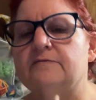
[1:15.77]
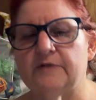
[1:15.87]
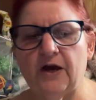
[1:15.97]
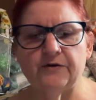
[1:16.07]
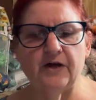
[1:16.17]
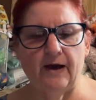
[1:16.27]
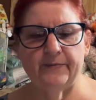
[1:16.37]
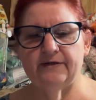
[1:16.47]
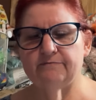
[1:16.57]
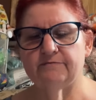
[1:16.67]
y'all know I
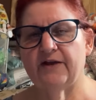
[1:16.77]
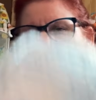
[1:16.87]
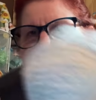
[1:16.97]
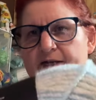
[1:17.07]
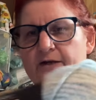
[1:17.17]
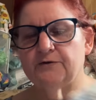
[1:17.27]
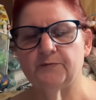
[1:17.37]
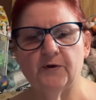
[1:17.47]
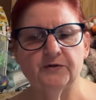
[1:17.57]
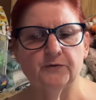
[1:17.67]
mean everybody knows
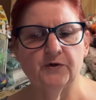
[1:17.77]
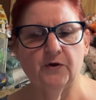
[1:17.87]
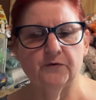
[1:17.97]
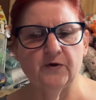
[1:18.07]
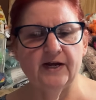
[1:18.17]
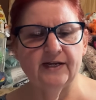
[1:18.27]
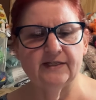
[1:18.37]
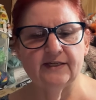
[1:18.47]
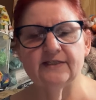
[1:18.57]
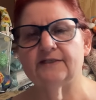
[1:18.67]
puzzle yarn right
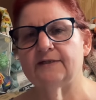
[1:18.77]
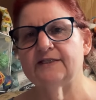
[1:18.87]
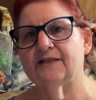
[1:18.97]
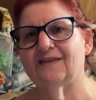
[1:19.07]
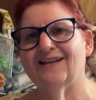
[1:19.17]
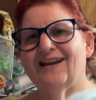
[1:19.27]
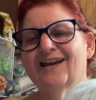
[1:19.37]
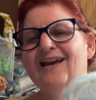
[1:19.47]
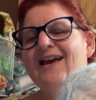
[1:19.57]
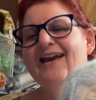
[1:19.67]
it's it's it's a
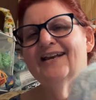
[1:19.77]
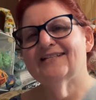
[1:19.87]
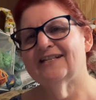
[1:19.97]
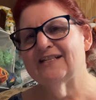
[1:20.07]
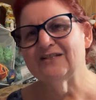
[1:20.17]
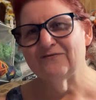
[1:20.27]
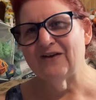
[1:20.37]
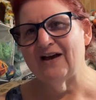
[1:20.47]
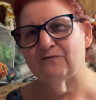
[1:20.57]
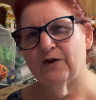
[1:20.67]
it says it's a
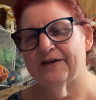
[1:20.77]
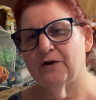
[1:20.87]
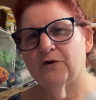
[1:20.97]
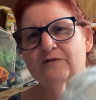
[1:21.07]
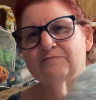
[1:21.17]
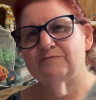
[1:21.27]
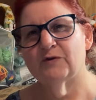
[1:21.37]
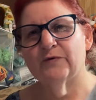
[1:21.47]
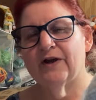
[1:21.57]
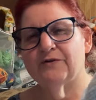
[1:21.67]
five weight yarn
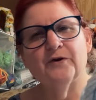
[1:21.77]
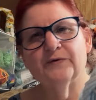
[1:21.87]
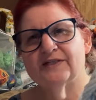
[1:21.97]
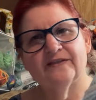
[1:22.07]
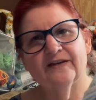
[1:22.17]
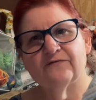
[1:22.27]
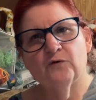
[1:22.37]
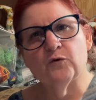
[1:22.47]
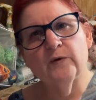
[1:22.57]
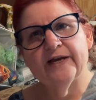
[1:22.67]
but we all know it's a thick
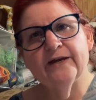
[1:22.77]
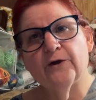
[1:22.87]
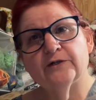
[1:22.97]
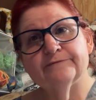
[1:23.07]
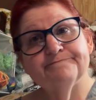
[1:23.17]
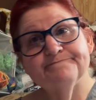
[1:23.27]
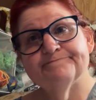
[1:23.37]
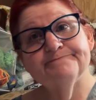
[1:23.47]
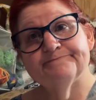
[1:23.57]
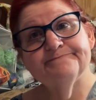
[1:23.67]
four weight yarn
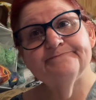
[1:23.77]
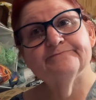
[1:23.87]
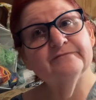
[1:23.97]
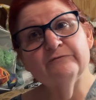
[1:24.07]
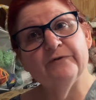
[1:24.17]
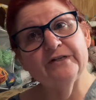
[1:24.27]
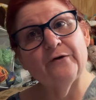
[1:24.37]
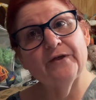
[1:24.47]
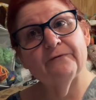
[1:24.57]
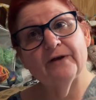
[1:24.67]
we
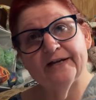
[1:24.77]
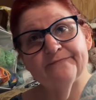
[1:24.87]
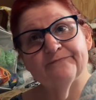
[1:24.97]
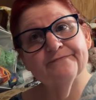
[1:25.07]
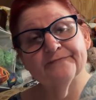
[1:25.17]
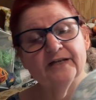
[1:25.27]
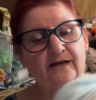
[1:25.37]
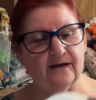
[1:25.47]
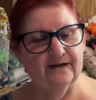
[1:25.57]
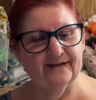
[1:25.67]
know that right
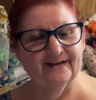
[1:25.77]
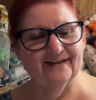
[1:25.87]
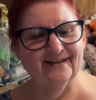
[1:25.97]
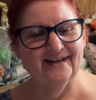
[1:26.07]
100%